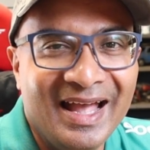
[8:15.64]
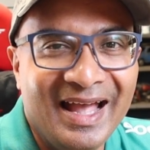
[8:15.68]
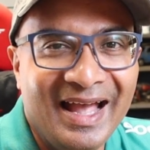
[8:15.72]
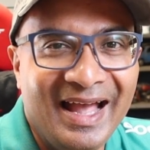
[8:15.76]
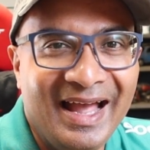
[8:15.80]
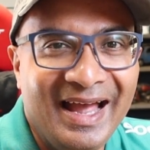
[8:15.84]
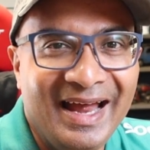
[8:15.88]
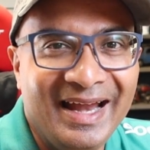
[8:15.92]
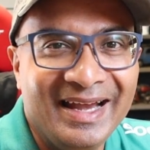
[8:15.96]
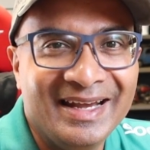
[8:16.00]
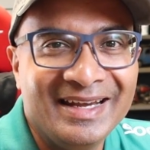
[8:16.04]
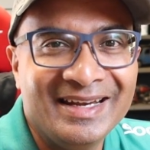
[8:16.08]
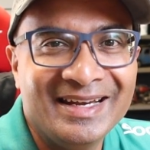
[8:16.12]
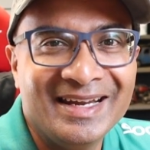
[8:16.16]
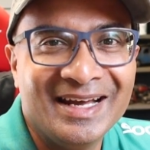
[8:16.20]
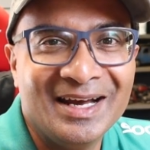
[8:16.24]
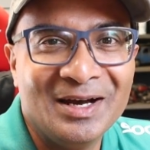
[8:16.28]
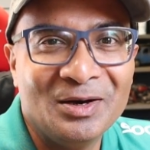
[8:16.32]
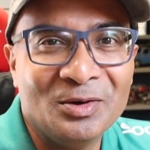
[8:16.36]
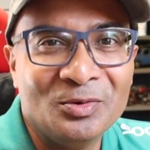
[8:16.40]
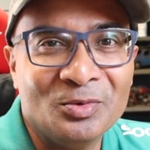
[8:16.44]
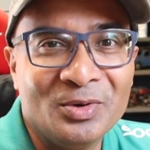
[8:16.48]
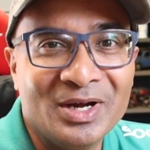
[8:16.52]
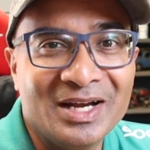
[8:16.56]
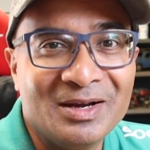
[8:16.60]
And
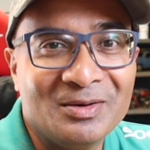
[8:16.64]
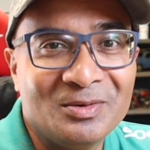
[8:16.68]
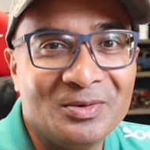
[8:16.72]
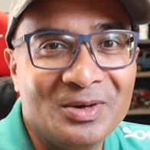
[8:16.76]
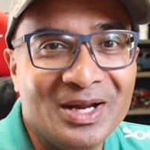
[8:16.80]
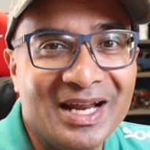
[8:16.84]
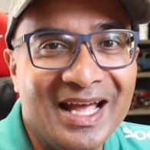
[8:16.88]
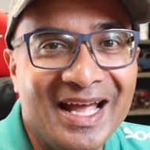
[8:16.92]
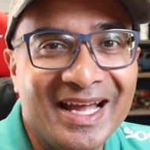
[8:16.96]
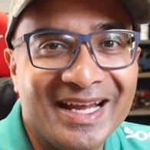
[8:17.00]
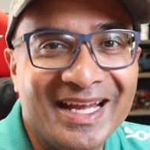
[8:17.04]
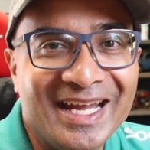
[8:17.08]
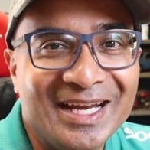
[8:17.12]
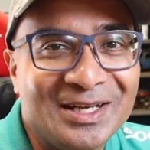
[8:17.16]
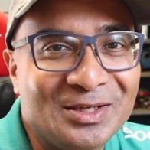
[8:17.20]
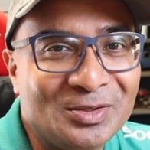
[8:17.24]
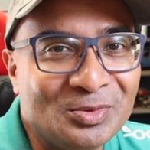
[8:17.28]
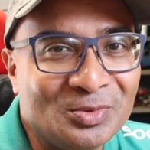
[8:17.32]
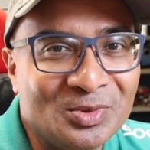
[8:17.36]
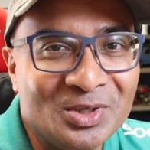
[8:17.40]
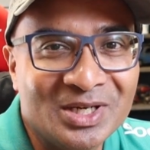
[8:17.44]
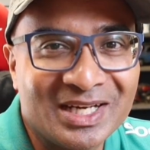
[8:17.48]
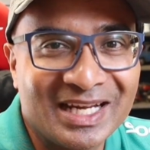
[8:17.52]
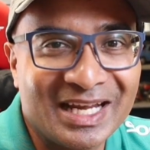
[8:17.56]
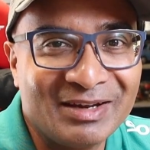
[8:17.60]
when I get
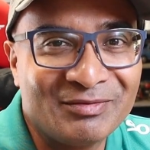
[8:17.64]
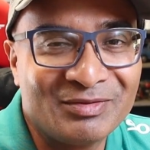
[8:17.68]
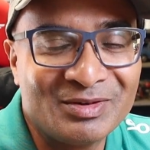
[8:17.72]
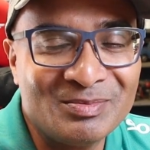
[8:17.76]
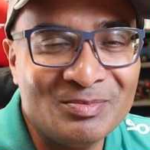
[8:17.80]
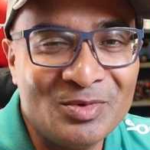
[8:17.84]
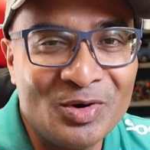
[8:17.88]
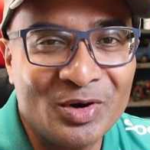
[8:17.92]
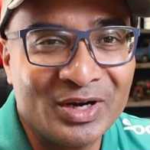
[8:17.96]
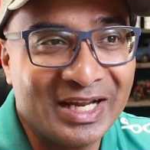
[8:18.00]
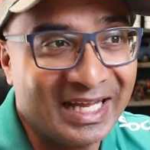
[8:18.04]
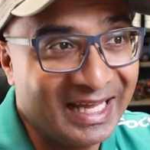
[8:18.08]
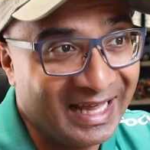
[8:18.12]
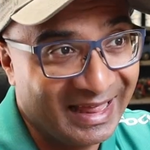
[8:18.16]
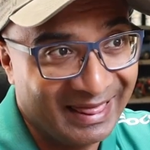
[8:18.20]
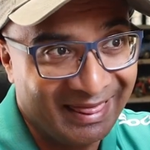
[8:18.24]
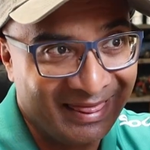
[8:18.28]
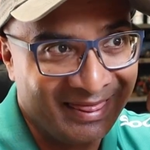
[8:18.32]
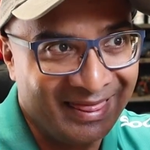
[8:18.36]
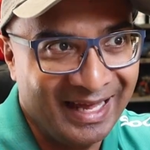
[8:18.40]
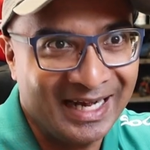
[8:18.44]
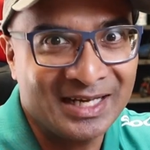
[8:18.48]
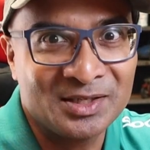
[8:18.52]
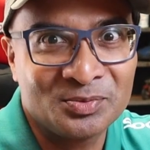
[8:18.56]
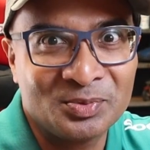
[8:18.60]
to work every morning,
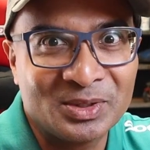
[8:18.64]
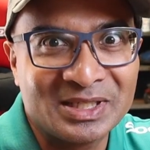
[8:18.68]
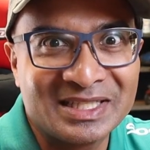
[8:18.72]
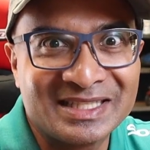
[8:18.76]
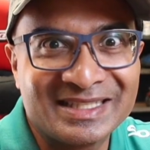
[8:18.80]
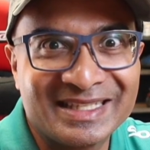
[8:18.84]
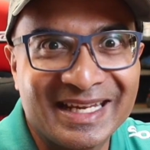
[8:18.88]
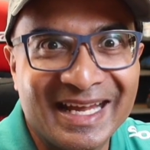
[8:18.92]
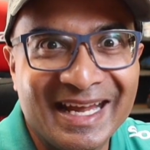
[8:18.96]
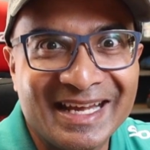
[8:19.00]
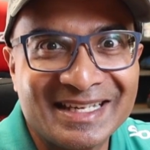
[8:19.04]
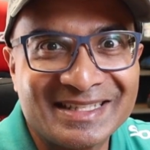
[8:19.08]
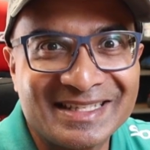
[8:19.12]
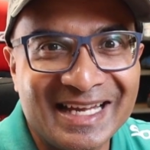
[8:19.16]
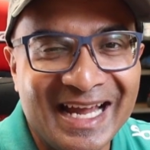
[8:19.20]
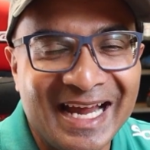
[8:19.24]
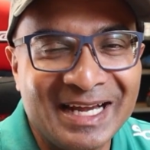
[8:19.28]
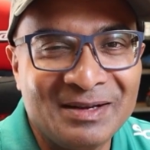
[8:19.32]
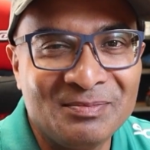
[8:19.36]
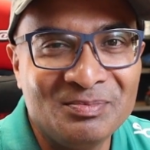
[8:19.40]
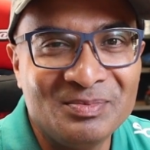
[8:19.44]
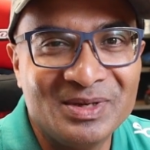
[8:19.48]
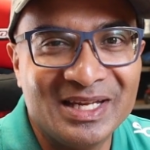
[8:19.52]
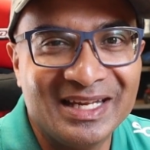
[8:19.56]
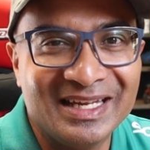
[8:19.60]
that's what stares
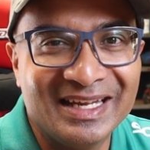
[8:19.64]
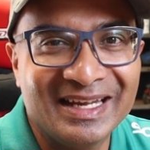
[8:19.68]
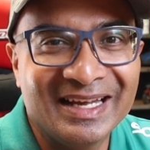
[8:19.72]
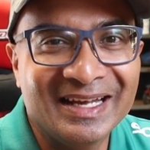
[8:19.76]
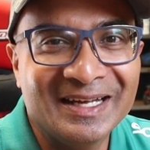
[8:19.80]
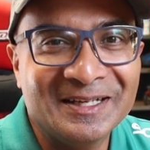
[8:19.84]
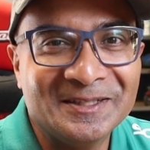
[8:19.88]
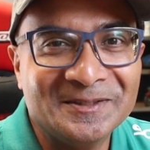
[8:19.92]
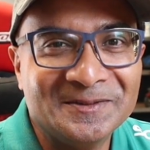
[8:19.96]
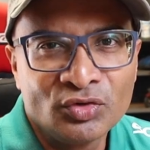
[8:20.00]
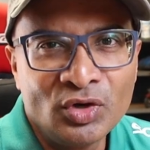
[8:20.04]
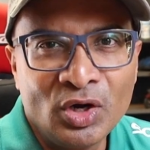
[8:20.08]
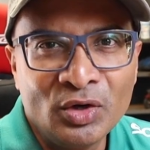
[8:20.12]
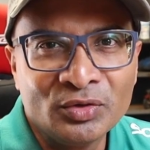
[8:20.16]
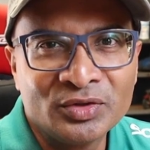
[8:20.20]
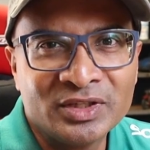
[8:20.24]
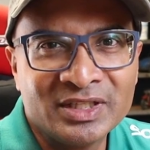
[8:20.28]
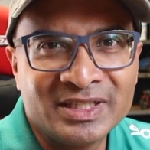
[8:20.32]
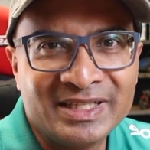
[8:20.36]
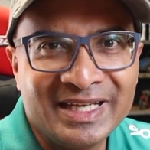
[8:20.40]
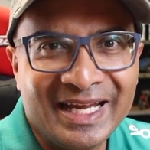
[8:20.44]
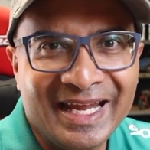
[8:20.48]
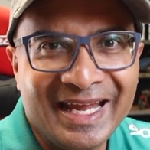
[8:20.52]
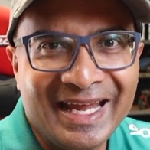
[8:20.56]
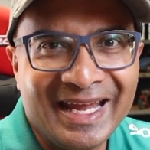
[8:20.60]
at me. Throughout
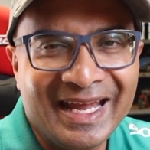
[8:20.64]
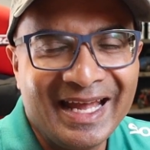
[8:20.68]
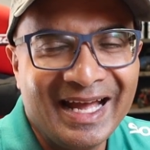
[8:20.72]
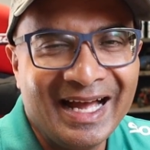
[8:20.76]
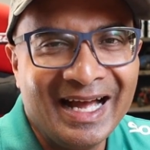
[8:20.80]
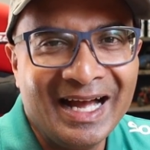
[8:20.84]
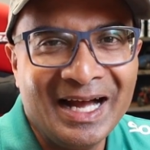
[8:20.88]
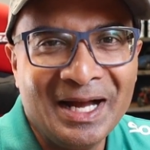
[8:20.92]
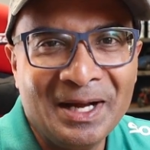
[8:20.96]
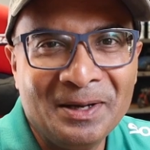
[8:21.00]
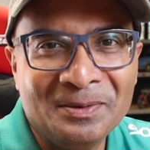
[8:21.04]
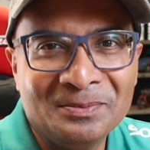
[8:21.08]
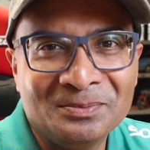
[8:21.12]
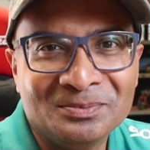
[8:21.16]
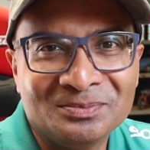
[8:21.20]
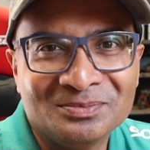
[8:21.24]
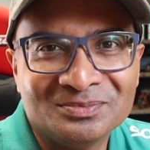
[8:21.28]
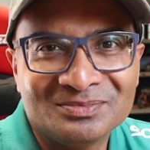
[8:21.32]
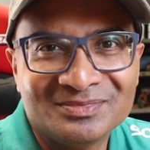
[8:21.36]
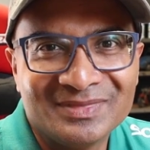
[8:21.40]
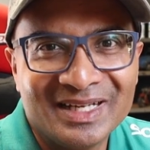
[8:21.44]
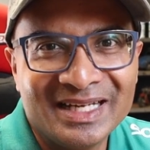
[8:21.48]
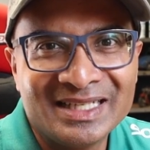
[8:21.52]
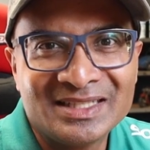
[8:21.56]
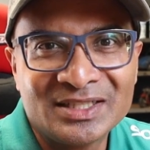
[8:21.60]
the day,
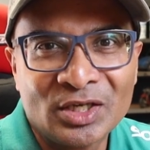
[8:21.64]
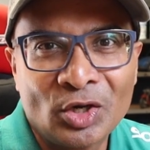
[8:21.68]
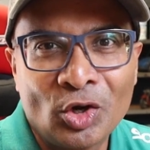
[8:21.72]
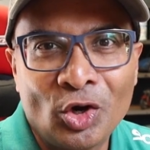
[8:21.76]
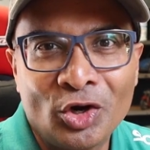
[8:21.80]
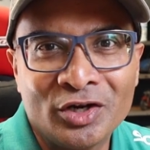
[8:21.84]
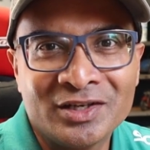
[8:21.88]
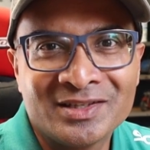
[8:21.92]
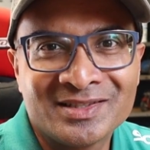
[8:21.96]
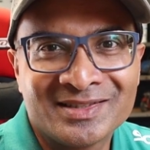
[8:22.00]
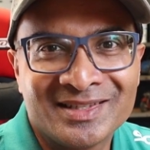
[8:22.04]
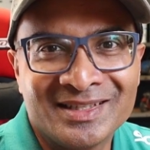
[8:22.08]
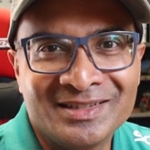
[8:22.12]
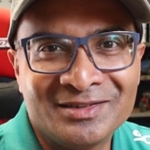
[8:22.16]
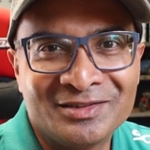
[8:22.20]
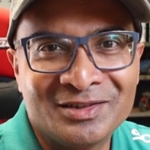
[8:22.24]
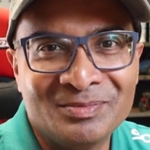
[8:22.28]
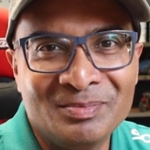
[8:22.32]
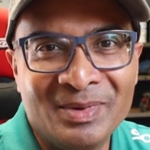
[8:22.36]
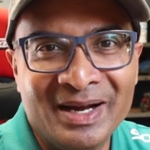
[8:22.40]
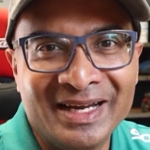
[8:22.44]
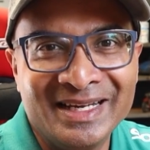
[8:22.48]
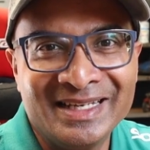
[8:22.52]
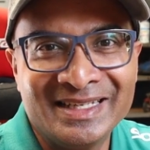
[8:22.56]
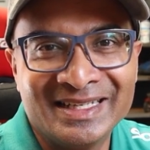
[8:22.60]
it's a constant
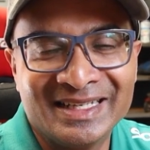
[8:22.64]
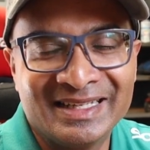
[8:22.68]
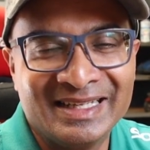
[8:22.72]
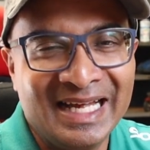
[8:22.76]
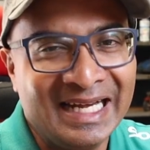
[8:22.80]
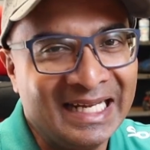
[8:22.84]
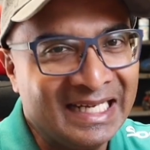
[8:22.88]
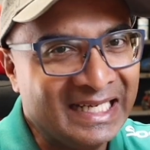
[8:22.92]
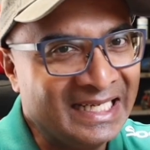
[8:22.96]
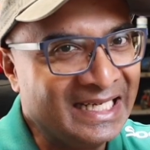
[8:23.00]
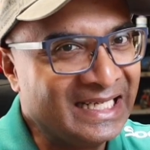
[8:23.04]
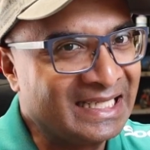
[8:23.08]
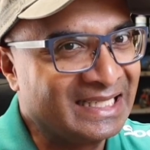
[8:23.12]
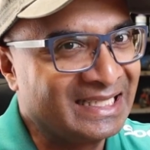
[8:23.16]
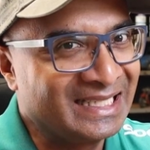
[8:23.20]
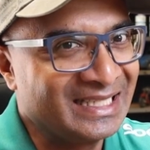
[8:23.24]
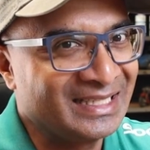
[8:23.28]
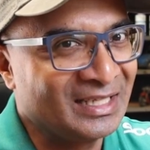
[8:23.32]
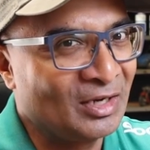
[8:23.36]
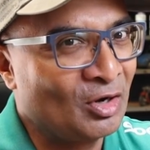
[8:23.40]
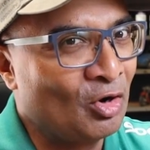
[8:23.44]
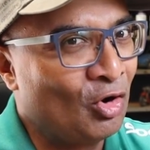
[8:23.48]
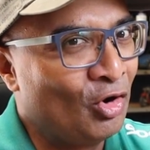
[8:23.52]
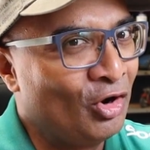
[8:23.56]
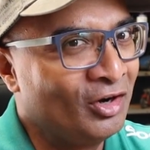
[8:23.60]
reminder. That list
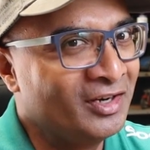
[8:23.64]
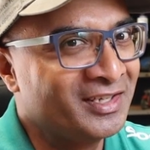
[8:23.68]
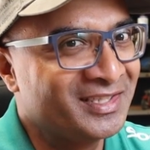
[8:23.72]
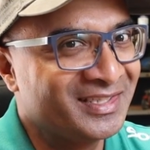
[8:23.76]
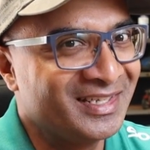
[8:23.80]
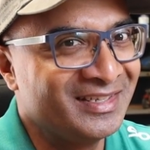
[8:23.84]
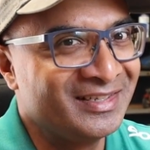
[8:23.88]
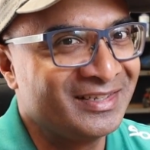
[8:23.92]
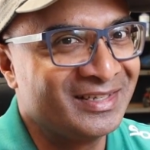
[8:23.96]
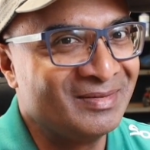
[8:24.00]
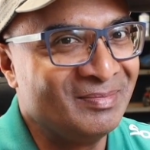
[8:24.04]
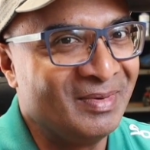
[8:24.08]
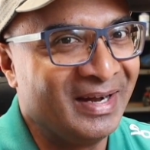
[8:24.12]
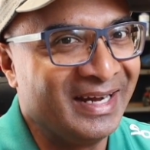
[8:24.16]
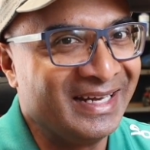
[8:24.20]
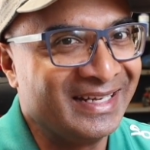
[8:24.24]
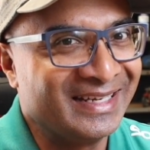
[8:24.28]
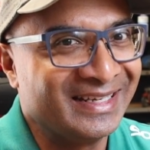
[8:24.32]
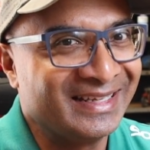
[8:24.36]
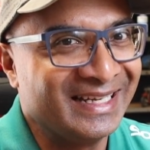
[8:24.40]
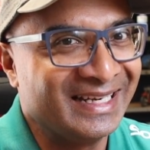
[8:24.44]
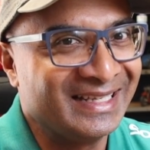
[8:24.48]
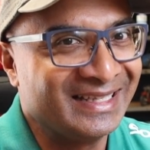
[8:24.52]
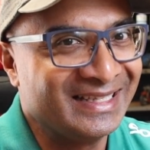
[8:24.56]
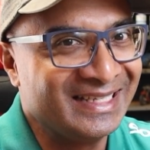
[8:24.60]
is a constant
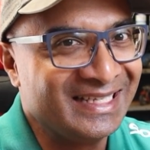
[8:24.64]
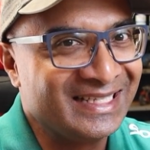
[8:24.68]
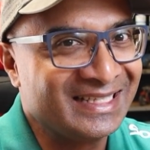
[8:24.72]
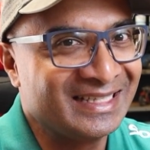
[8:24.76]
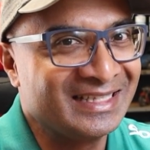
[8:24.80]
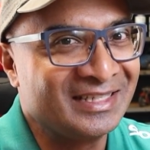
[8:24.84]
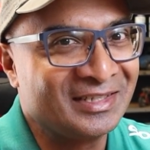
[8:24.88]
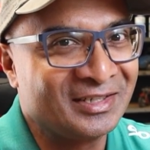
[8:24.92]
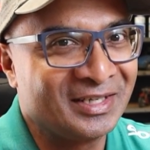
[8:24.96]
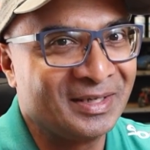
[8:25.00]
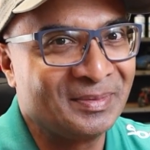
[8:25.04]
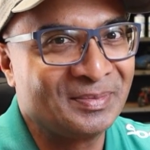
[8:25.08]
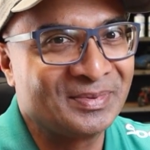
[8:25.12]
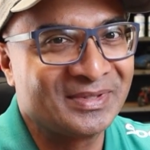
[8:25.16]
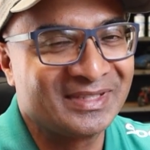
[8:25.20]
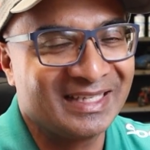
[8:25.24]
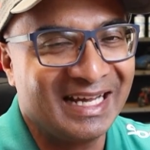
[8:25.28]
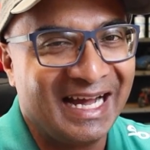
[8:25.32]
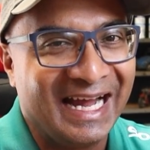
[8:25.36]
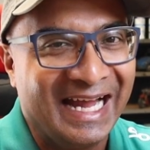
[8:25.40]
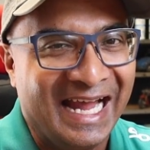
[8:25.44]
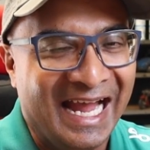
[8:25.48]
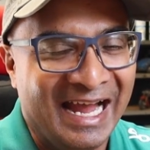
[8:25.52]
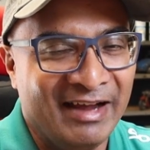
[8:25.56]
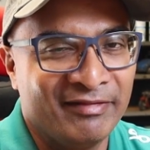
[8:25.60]
reminder that these are the trips
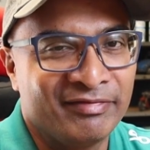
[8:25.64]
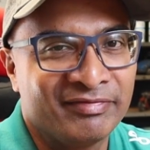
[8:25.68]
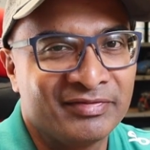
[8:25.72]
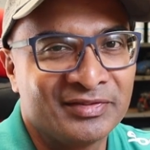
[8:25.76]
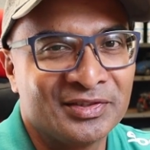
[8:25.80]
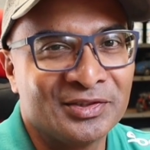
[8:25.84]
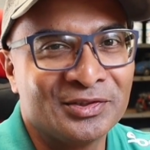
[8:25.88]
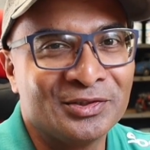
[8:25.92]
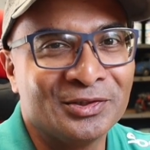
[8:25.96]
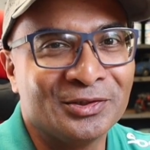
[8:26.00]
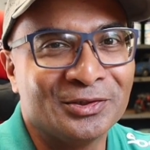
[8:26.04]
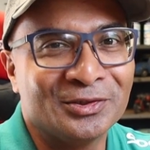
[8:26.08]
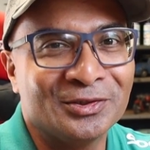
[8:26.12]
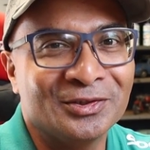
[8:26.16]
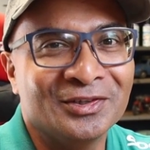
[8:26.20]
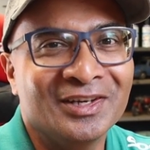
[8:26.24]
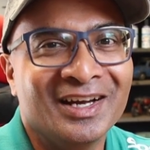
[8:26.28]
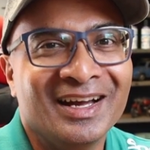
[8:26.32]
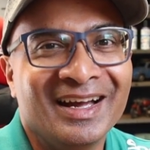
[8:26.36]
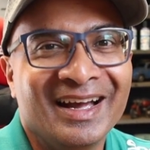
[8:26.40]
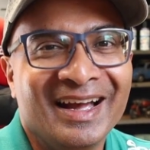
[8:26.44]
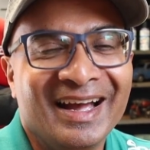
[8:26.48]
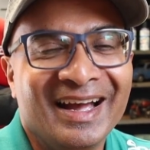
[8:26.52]
I have to do.